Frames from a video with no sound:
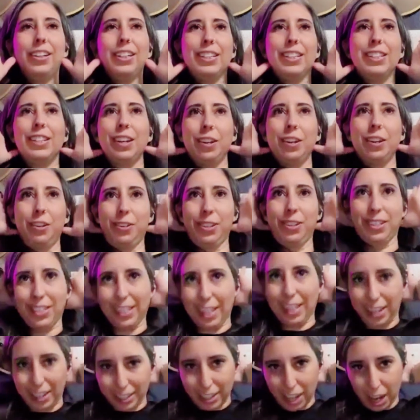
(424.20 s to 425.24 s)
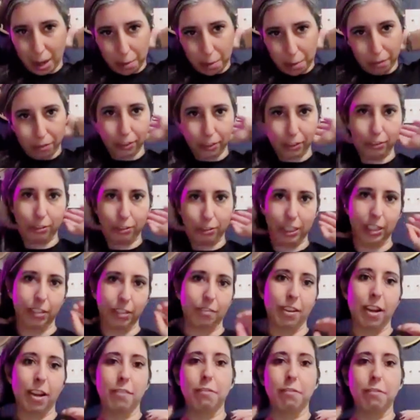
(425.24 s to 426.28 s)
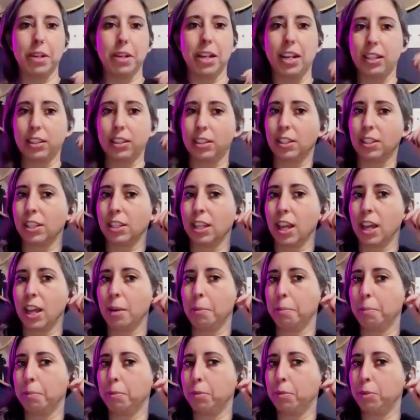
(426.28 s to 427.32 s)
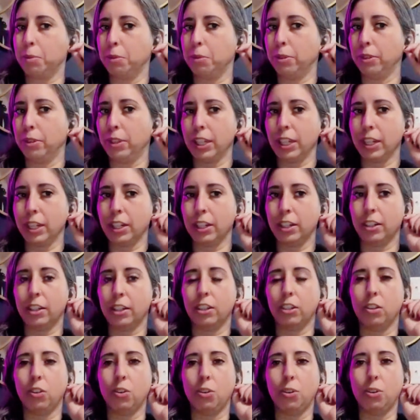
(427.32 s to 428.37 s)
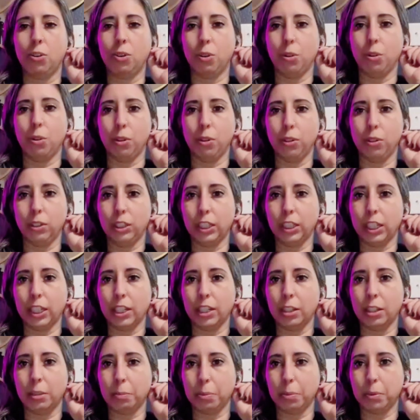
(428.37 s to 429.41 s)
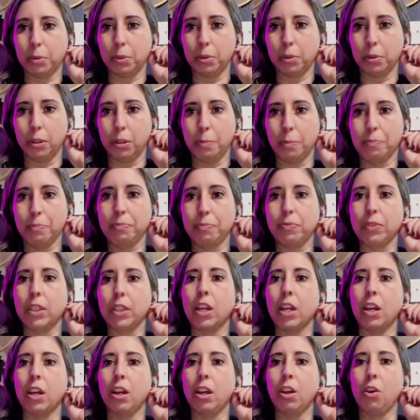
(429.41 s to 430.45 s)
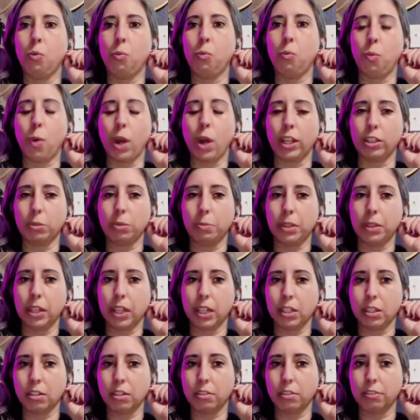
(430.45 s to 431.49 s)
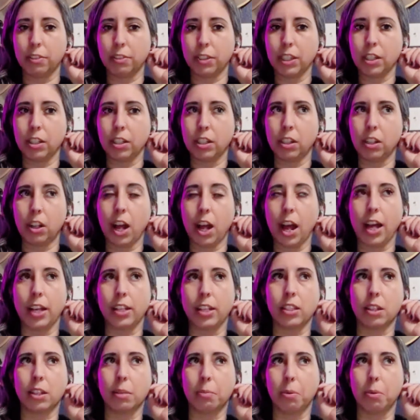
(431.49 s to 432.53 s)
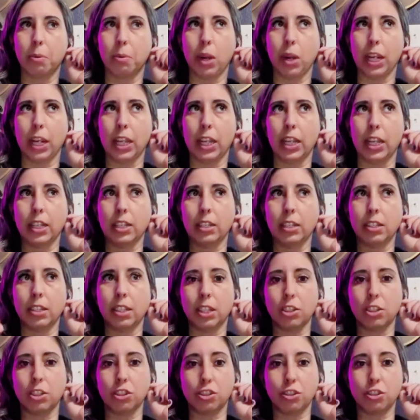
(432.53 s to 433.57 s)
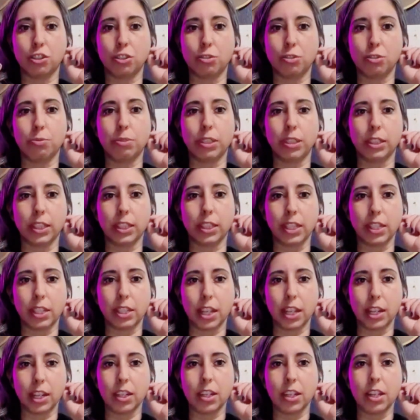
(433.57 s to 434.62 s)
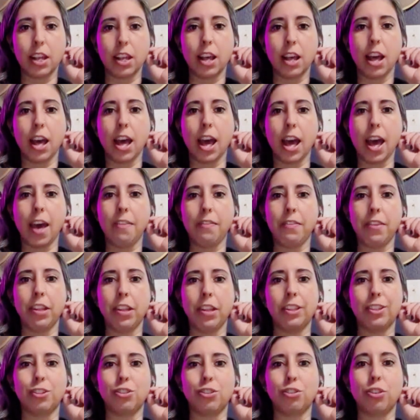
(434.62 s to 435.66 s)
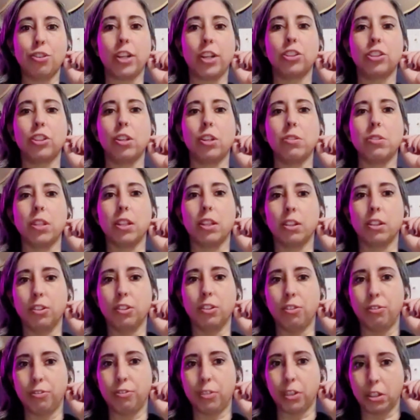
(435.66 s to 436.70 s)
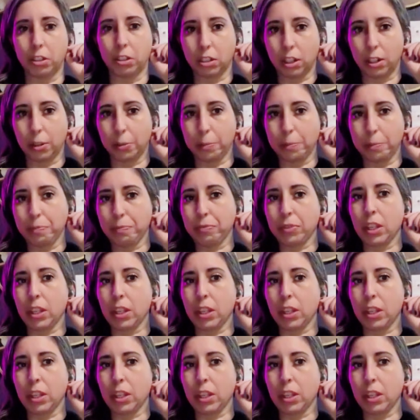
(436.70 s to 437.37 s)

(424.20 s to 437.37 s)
So set a timer for 3 to 5 minutes and pull the ear and hold it in the pull. What you begin to feel at some point is the tissue releasing, and then the stretch goes a little further.